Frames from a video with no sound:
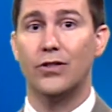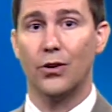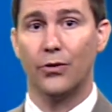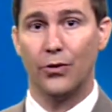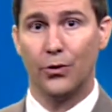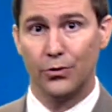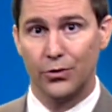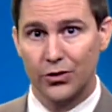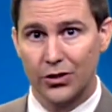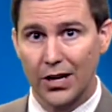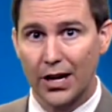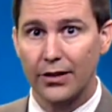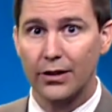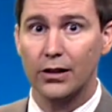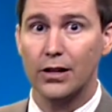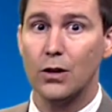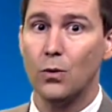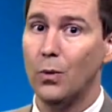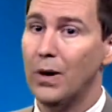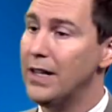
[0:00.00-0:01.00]
So those
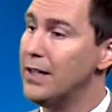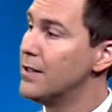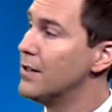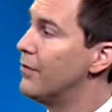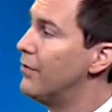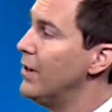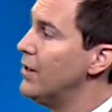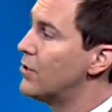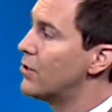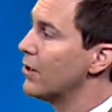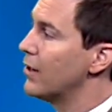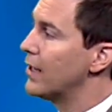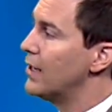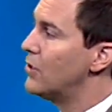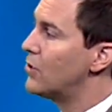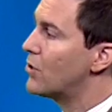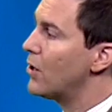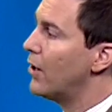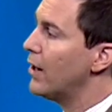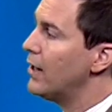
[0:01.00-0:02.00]
southerly winds eventually
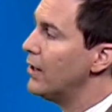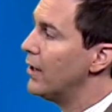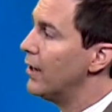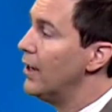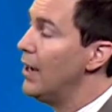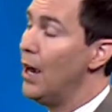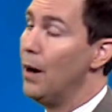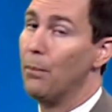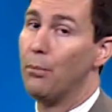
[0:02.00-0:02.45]
starting to